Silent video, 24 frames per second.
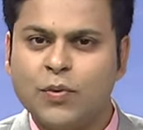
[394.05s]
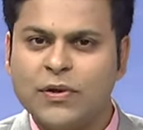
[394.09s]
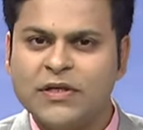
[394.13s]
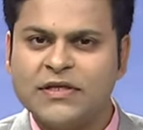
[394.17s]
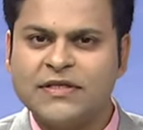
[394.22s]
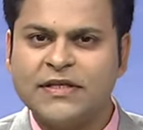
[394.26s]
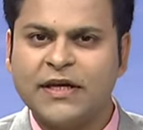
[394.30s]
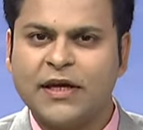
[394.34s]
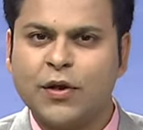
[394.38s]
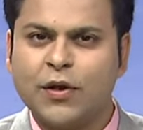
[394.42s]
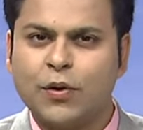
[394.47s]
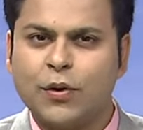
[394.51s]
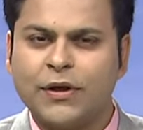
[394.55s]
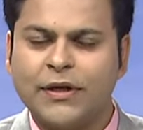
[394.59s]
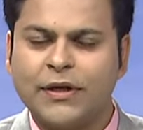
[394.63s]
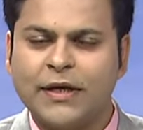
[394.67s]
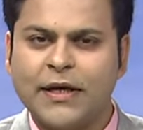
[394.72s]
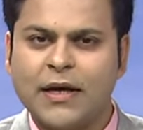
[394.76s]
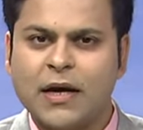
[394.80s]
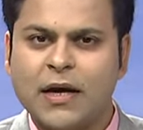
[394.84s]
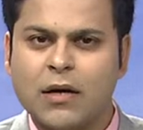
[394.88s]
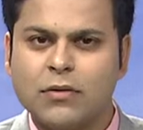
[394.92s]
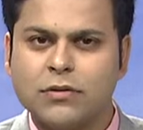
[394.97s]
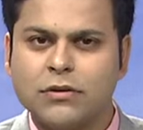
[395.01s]
UN
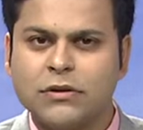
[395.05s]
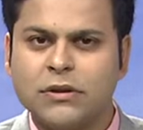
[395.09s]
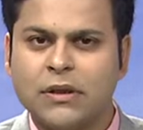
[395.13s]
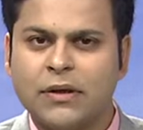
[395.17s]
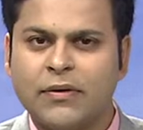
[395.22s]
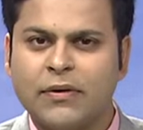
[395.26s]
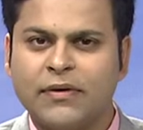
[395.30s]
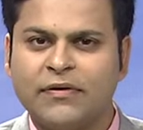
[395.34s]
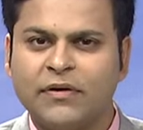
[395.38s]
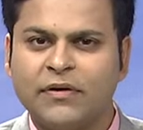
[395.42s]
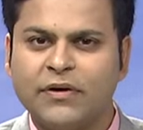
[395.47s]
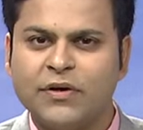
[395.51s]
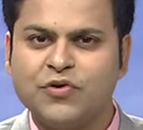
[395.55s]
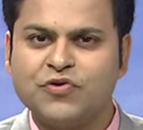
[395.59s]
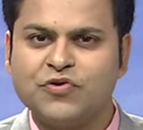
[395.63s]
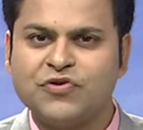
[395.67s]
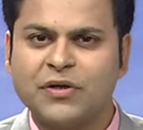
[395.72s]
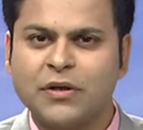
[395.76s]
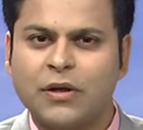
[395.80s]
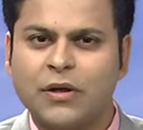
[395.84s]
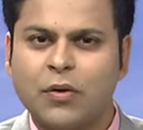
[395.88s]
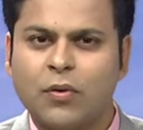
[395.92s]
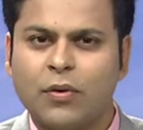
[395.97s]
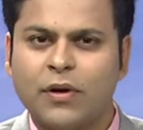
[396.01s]
Security Council
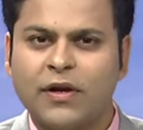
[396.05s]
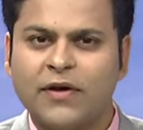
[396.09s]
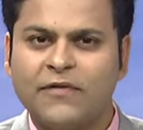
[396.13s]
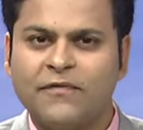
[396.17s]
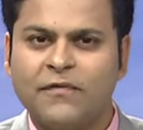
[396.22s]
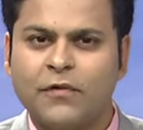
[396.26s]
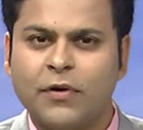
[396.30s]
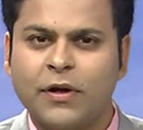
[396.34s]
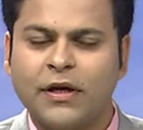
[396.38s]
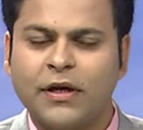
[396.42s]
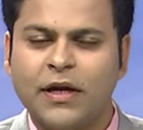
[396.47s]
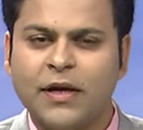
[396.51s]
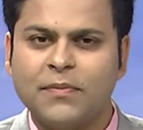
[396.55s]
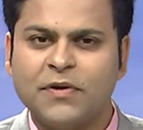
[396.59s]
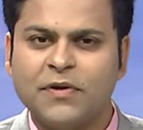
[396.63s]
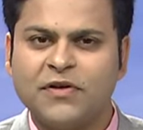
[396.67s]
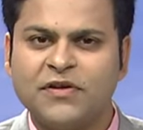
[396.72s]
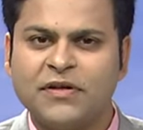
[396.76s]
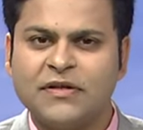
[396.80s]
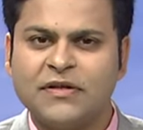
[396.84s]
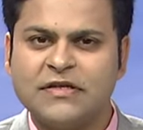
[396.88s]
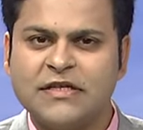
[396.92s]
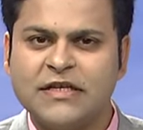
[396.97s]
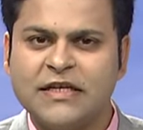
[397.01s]
resolution calling for an
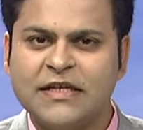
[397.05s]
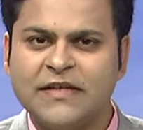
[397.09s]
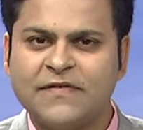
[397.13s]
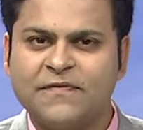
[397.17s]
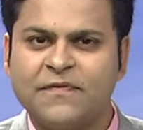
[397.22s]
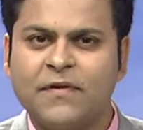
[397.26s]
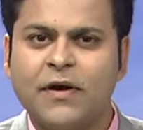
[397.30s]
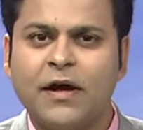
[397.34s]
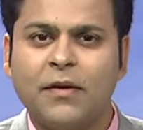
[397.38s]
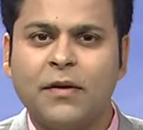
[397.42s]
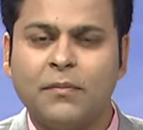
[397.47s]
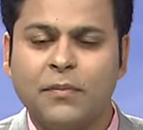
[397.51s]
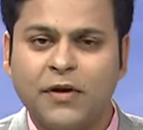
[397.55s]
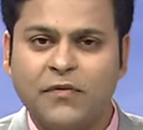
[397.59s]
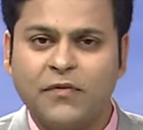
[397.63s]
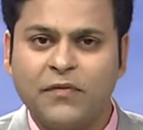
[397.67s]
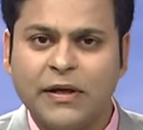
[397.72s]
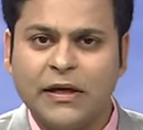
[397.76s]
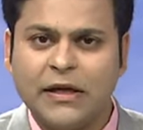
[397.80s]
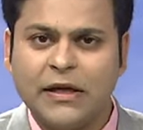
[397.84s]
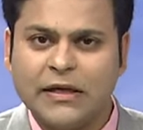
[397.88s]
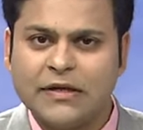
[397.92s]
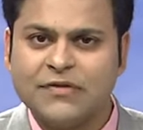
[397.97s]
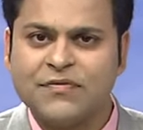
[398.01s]
immediate ceasefire
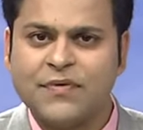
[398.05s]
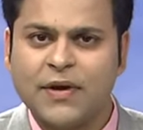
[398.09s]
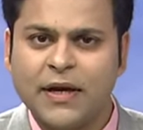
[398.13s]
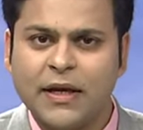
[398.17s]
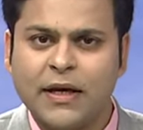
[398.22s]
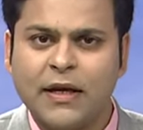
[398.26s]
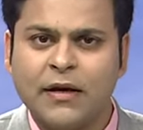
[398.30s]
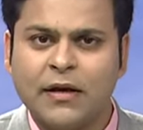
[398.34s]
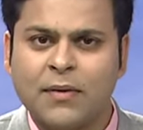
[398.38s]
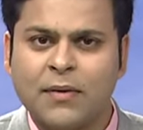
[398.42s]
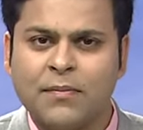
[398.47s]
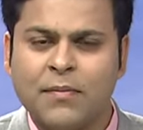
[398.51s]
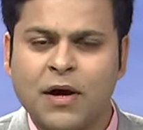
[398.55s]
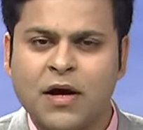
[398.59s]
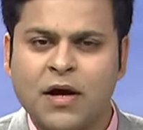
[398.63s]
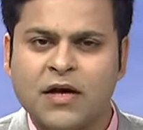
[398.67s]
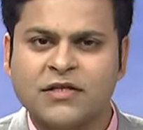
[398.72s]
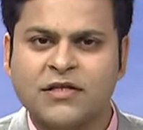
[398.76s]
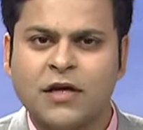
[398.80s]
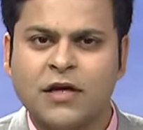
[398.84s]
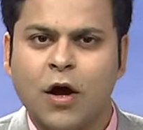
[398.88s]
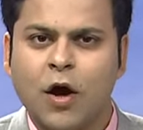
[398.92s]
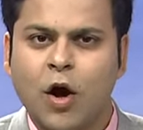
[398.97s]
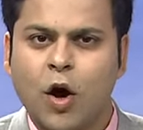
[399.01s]
between Israel and
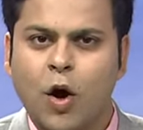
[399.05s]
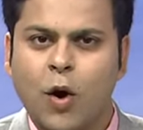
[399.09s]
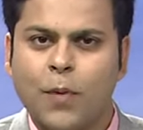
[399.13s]
Hamas